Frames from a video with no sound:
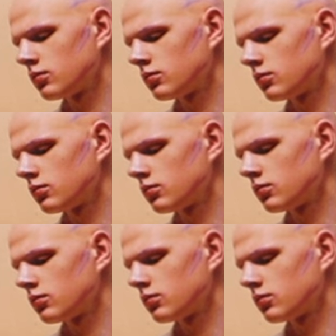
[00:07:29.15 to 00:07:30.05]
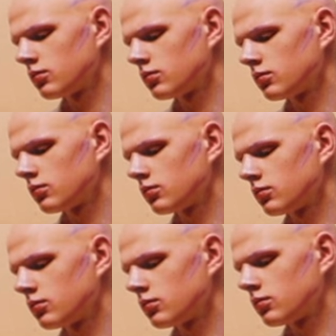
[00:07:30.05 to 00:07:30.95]

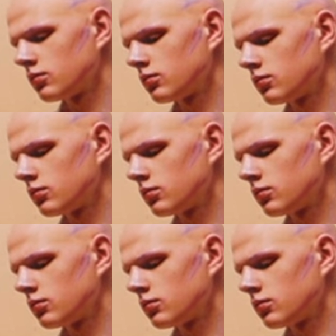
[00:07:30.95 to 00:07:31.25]
No words are spoken by the person on screen.